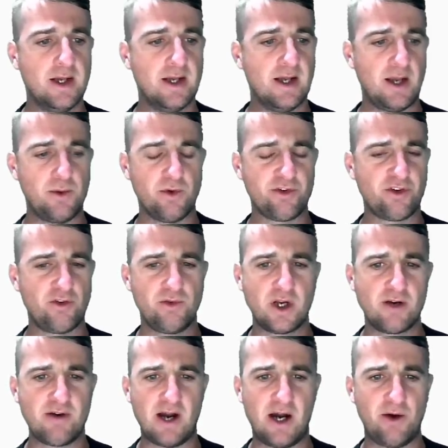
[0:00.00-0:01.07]
It was only
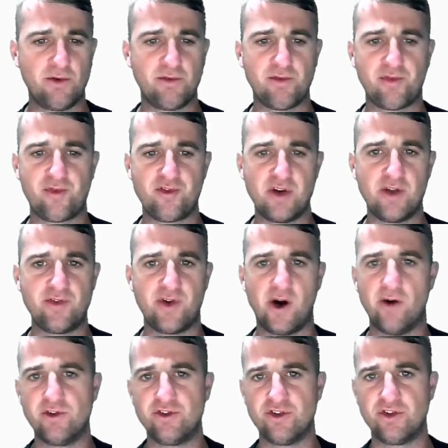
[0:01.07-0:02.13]
around three, four
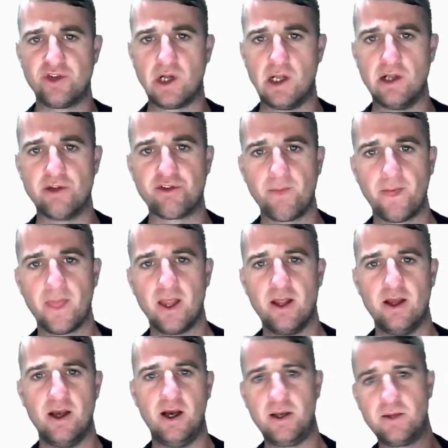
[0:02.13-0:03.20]
hundred dollars,
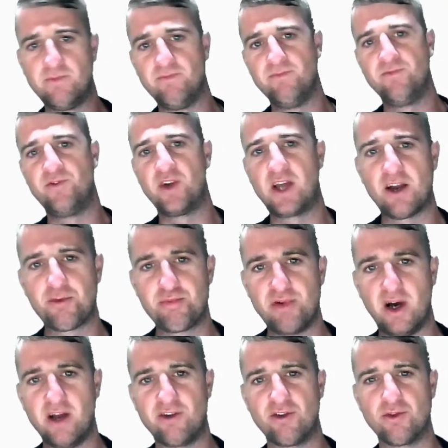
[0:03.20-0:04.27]
and the gas
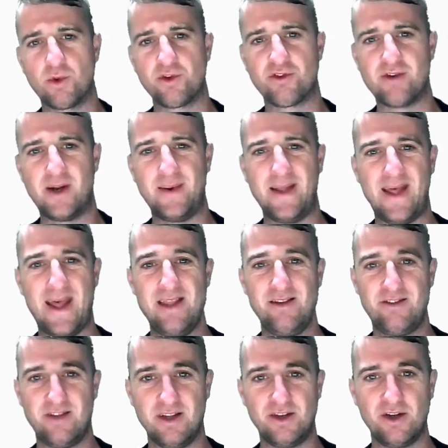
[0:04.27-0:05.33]
prices was around
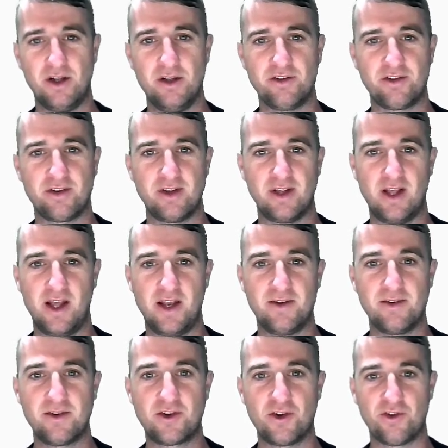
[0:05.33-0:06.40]
eighty dollars.
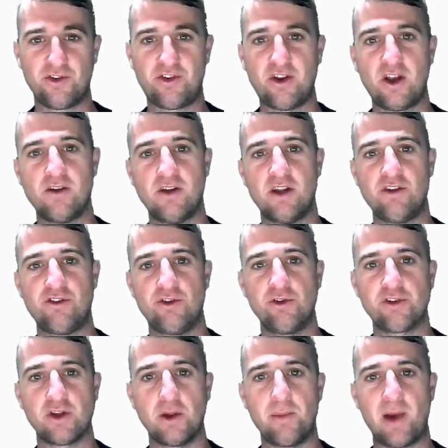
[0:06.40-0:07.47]
And considering it's
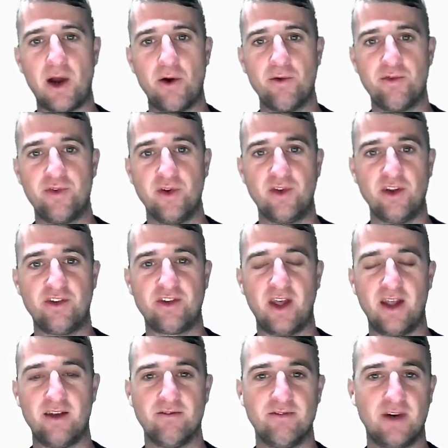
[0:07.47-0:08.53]
usually about fifty
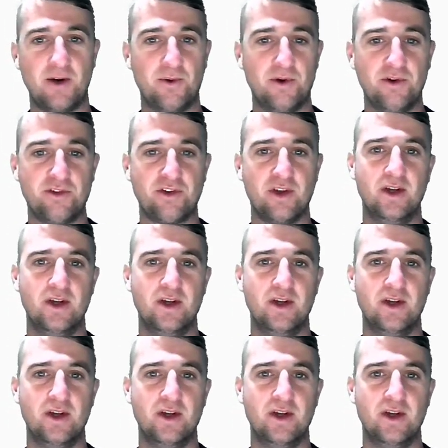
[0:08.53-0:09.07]
cent, that was